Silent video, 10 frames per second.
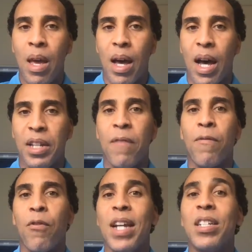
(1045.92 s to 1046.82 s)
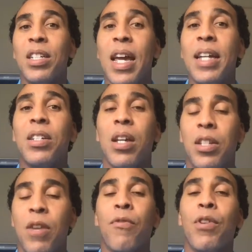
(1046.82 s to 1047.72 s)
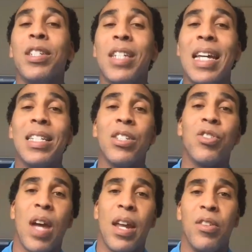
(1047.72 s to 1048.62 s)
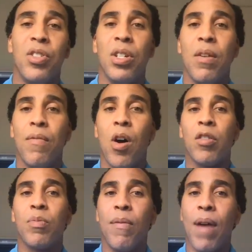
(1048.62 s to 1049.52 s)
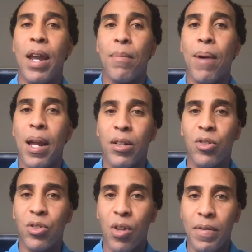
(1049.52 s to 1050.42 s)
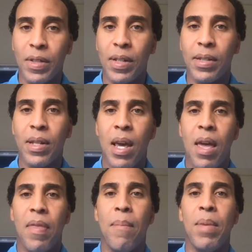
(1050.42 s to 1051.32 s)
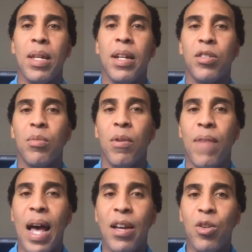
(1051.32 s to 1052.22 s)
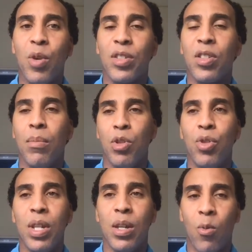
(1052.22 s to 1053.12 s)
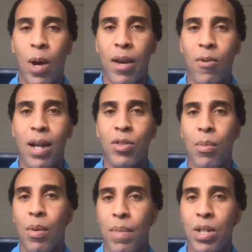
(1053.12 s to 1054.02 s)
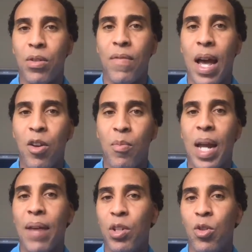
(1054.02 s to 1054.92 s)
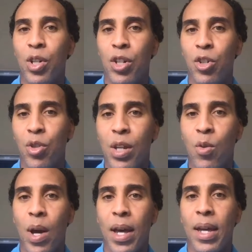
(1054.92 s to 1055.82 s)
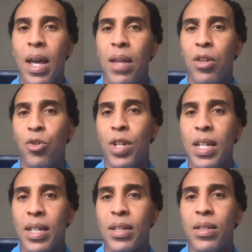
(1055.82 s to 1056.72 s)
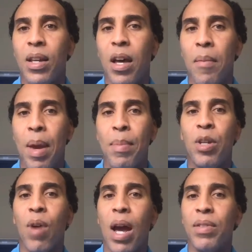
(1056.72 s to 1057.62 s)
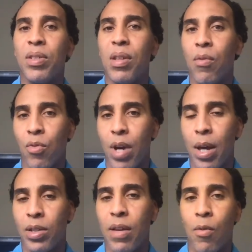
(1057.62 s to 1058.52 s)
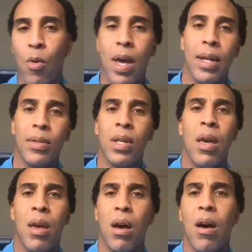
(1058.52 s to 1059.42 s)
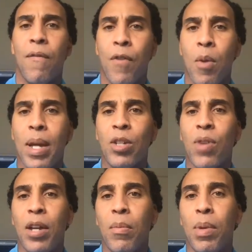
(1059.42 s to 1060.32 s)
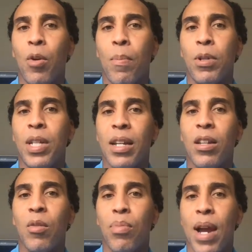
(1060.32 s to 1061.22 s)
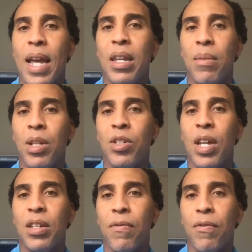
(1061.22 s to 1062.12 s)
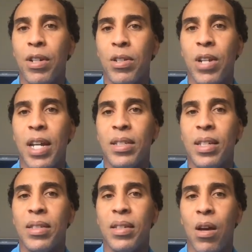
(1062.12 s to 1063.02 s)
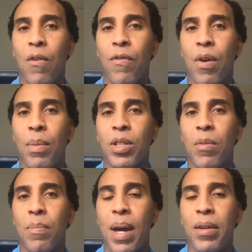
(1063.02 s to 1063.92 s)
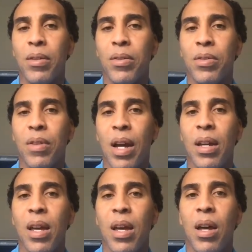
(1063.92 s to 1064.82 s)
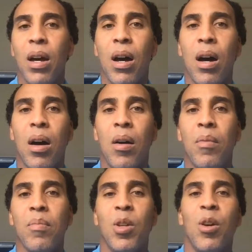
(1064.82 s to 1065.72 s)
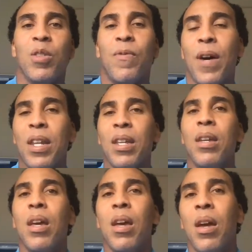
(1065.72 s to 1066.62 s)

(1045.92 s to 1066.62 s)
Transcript: Uh, differentiation, a differentiation strategy involves providing products or services that meet customer value in some unique way, right? So I'm gonna meet your value, but I have to do it in a unique way. The uniqueness uh, may be derived in several several ways. Uh, firm may try to build a particular brand image that differentiates itself from its competitors, right? Uh, you know, it's funny.